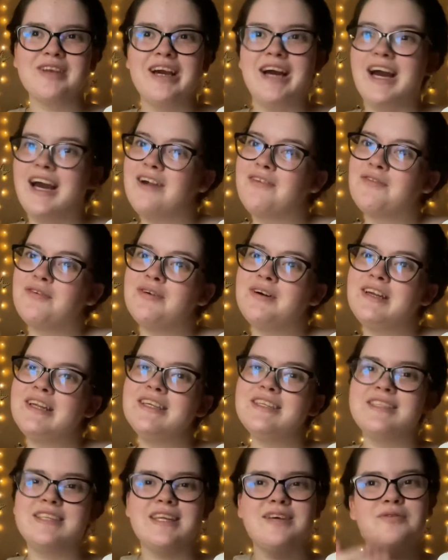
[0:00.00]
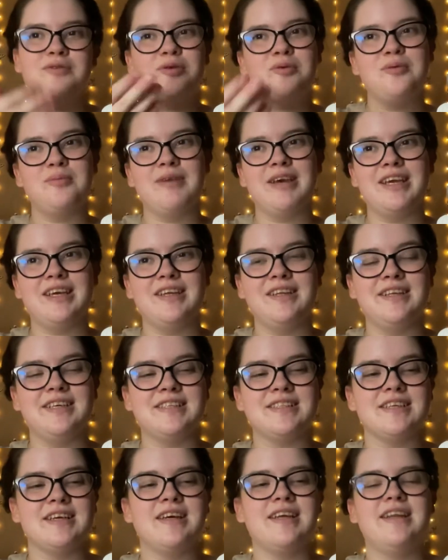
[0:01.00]
Hi everyone, today we're going to be making
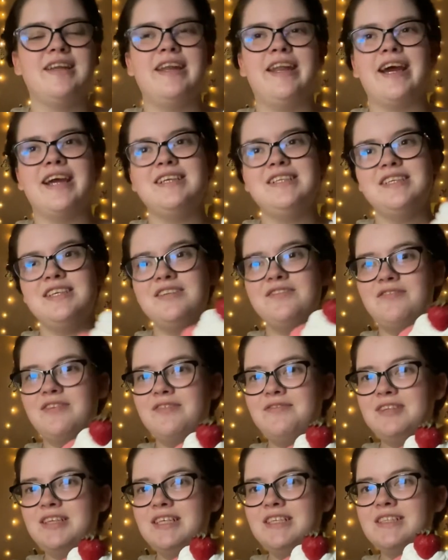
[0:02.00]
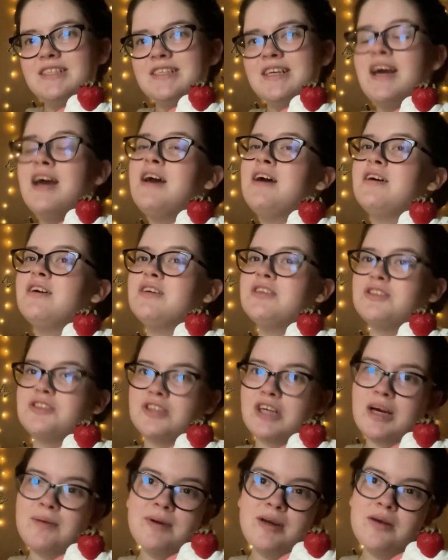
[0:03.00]
this nineteen fifties
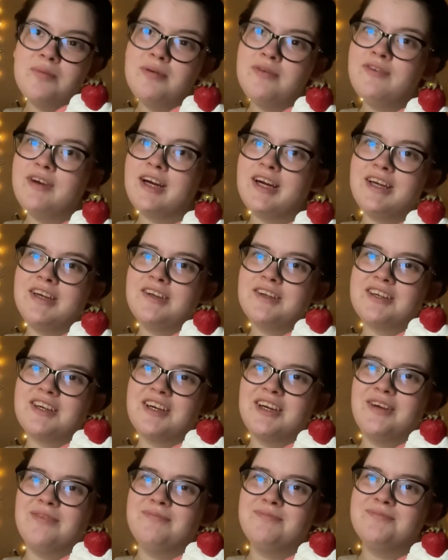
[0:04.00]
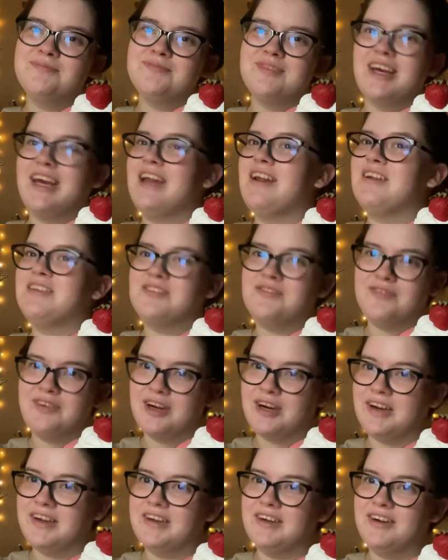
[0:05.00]
strawberry Bavarian cream, and it's
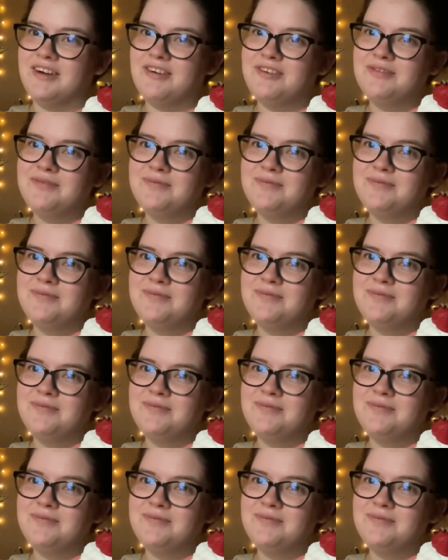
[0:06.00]
very good.